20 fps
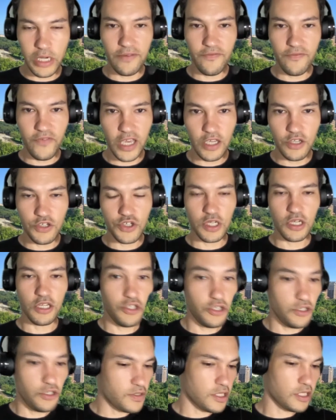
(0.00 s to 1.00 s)
invasion
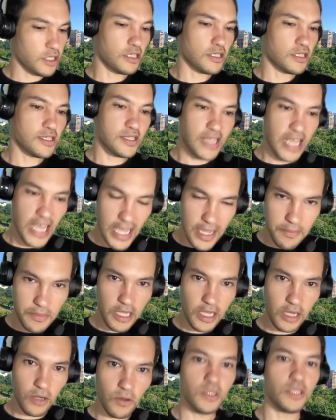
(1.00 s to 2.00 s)
and using the same
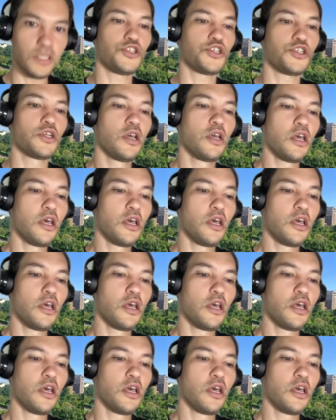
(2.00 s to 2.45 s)
language